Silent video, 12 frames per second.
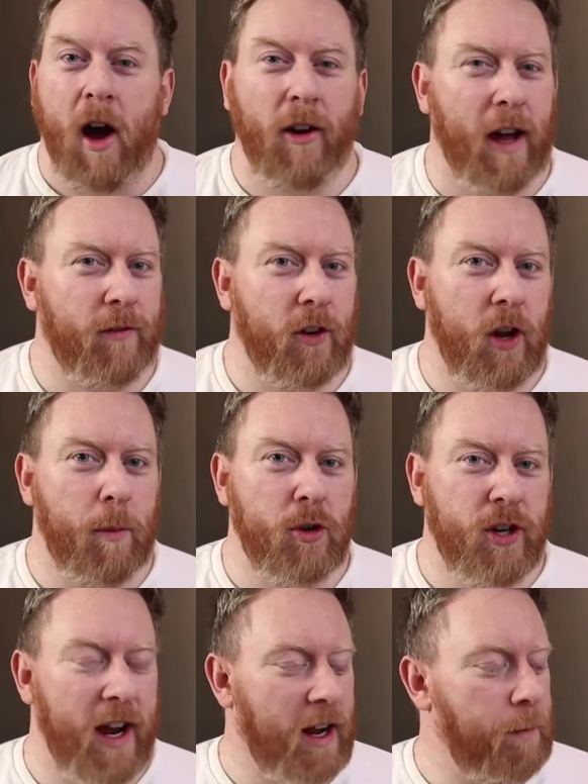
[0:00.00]
I'd have to double
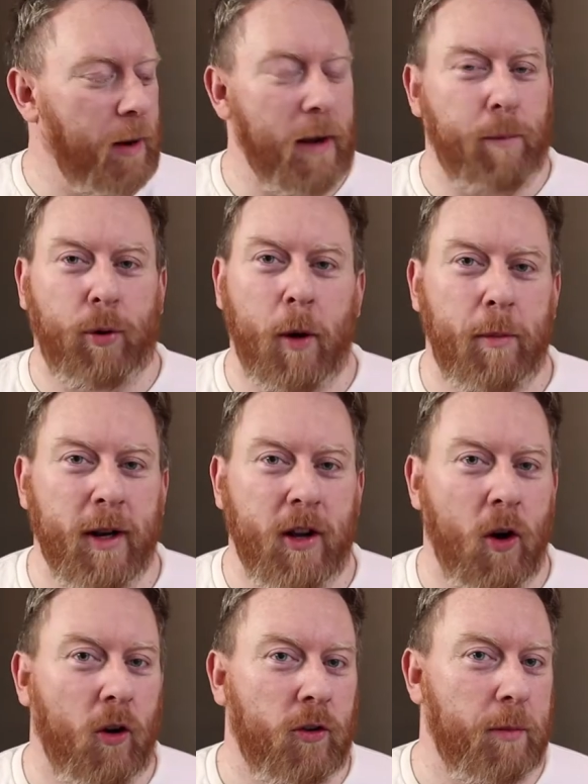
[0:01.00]
check, but it probably
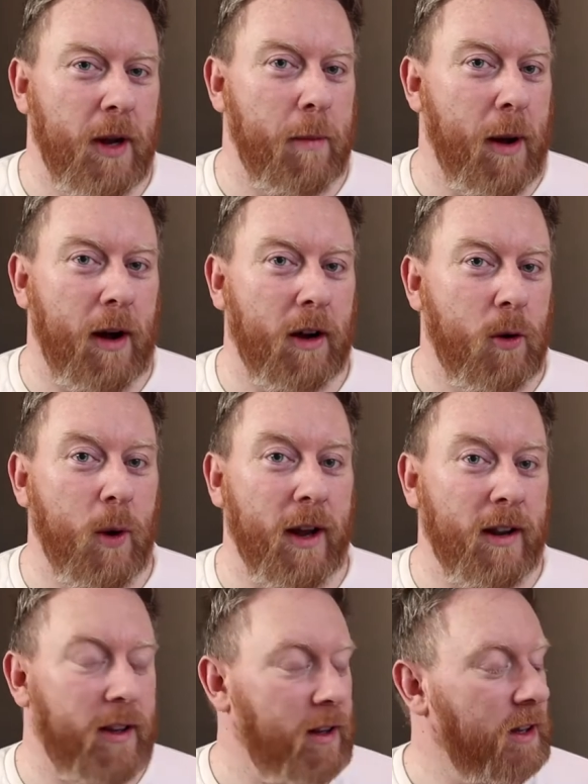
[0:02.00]
cost me about a
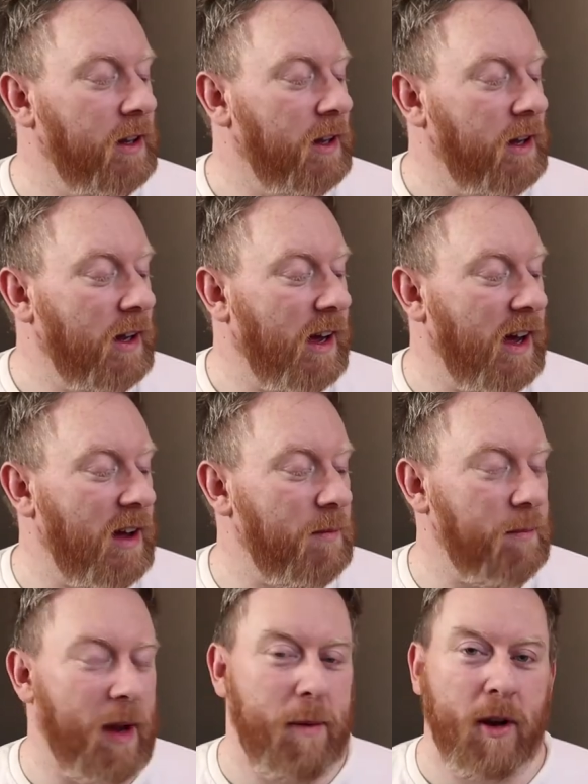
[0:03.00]
quid,
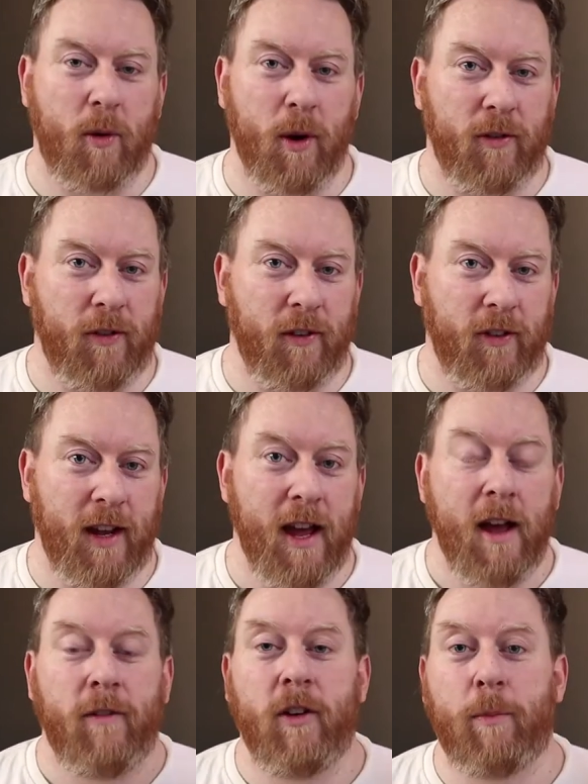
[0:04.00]
um, maybe a quid 50.
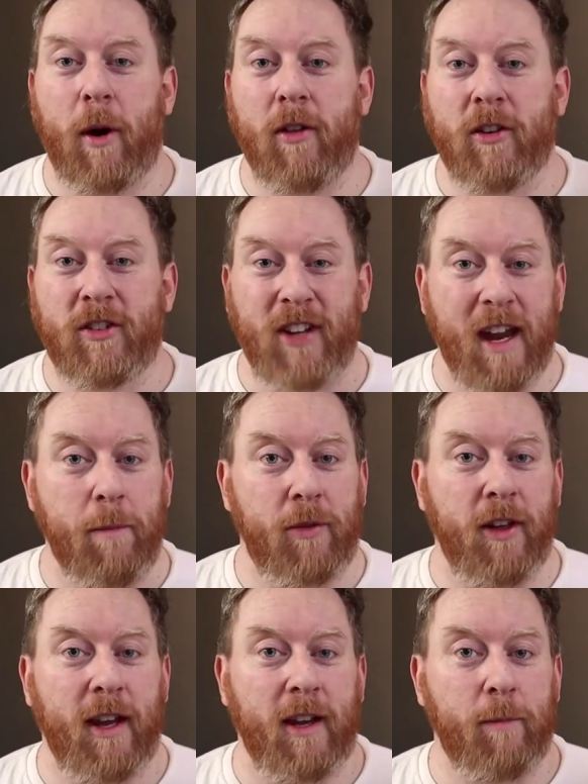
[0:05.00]
If you buy the same
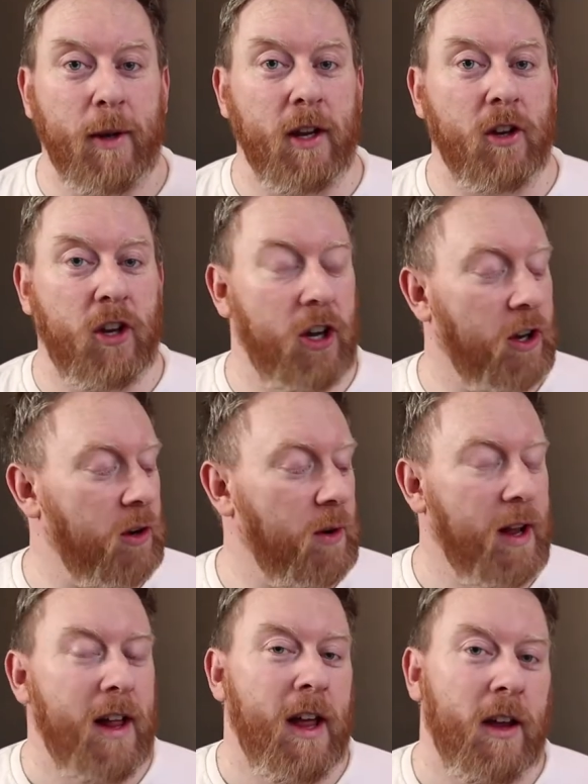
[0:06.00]
thing in B&Q,
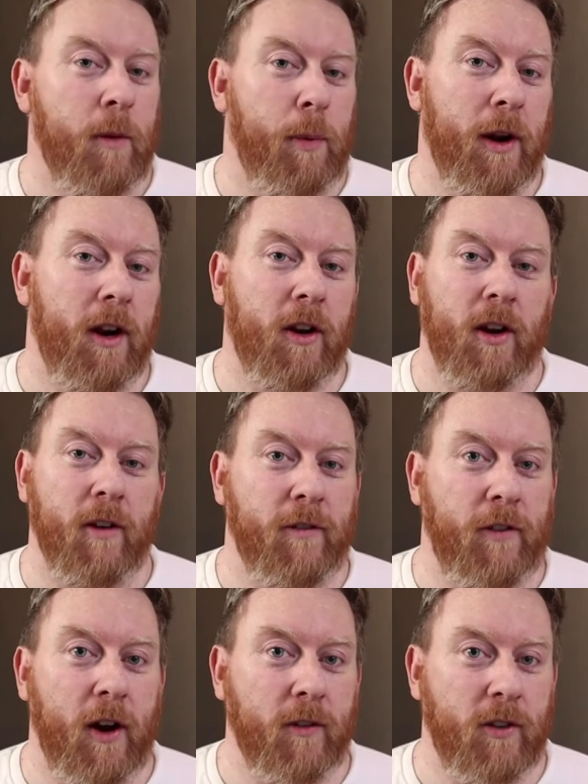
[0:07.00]
you're probably looking at
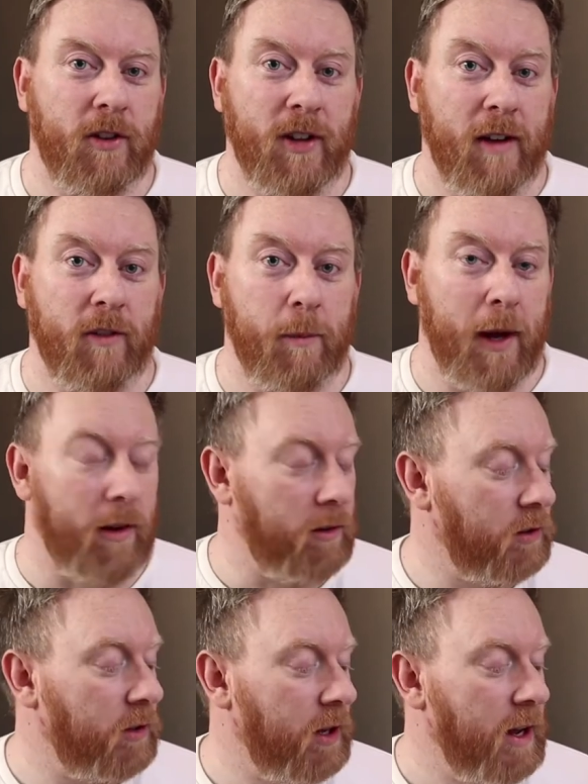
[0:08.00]
five to seven pounds.